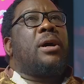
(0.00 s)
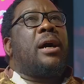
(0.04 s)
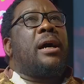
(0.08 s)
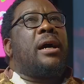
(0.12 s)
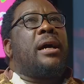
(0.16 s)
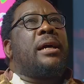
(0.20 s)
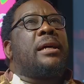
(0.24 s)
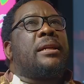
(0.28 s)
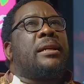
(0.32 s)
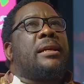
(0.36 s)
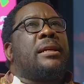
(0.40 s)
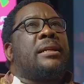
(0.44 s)

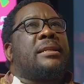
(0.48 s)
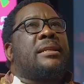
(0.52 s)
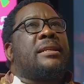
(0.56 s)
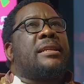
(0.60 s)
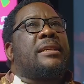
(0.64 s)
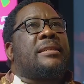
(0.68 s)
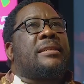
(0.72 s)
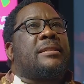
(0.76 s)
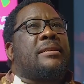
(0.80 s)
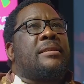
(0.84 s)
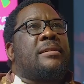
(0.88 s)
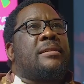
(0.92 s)

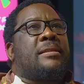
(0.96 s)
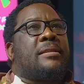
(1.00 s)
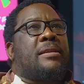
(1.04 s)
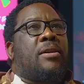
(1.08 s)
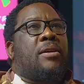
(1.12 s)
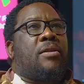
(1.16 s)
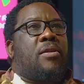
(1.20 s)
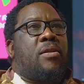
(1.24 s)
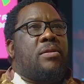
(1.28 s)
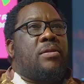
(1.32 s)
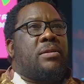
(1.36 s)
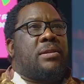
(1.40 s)
It's
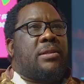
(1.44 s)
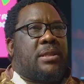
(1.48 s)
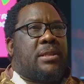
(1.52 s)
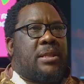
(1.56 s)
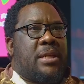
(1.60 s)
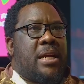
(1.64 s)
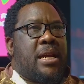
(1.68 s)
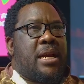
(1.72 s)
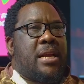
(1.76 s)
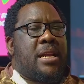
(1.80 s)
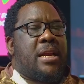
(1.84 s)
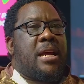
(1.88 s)
a
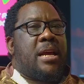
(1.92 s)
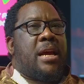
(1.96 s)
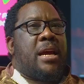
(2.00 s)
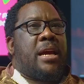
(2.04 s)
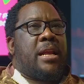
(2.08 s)
concern,